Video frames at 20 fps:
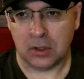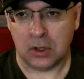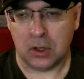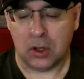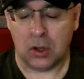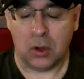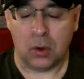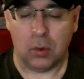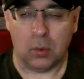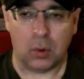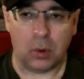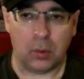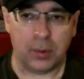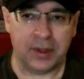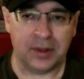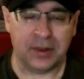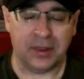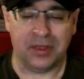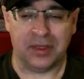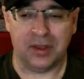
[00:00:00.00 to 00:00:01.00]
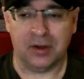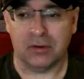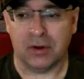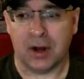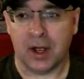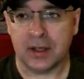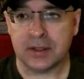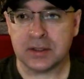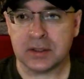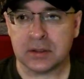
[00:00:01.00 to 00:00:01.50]
Well, we can theorize.
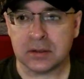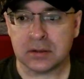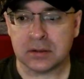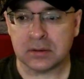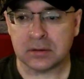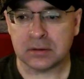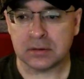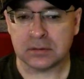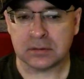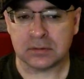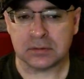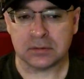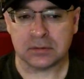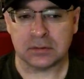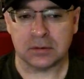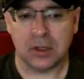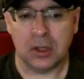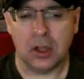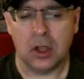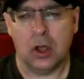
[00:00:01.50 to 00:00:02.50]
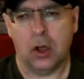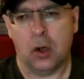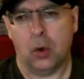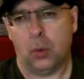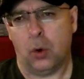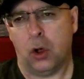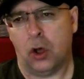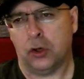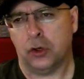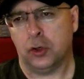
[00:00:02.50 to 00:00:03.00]
Well,
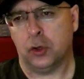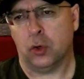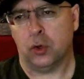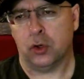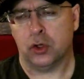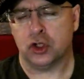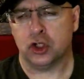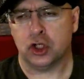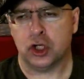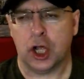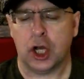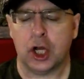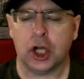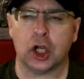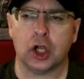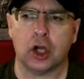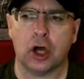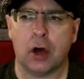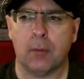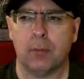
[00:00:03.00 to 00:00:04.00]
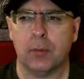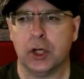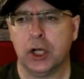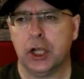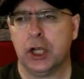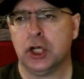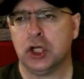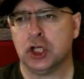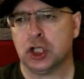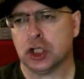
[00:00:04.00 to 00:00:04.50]
the genetic
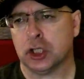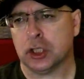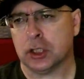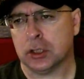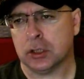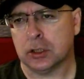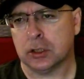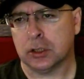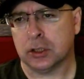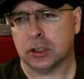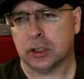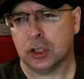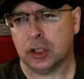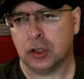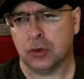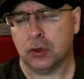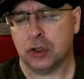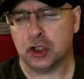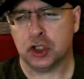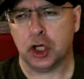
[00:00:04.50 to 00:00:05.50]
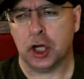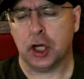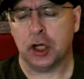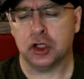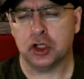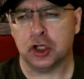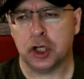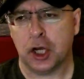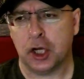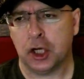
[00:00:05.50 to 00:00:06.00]
combination, the
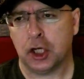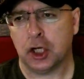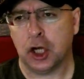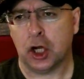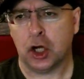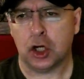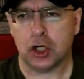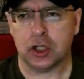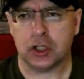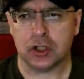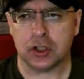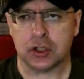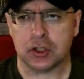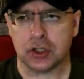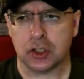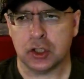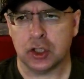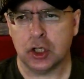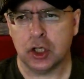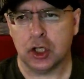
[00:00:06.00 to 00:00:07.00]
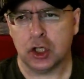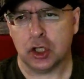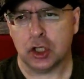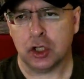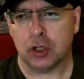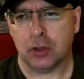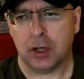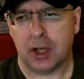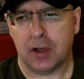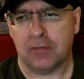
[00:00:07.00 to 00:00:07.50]
genetic inheritance that you have
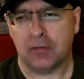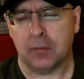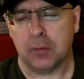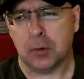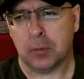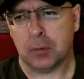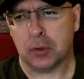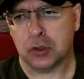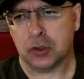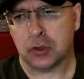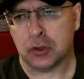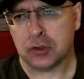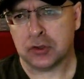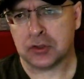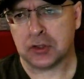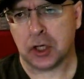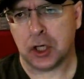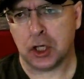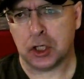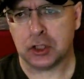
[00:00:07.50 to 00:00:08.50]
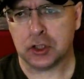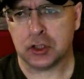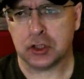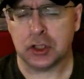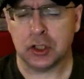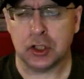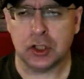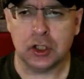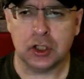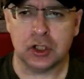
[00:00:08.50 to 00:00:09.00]
from your paternal side is
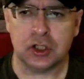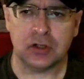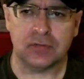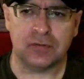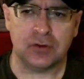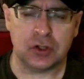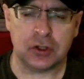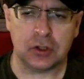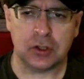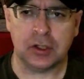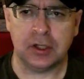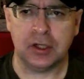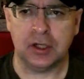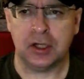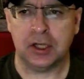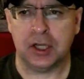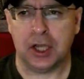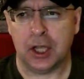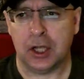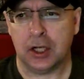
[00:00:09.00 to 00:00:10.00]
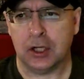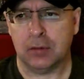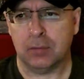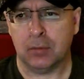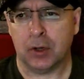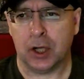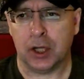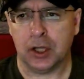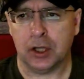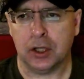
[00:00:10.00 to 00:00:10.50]
sufficiently negated by
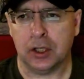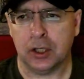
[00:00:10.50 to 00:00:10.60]
the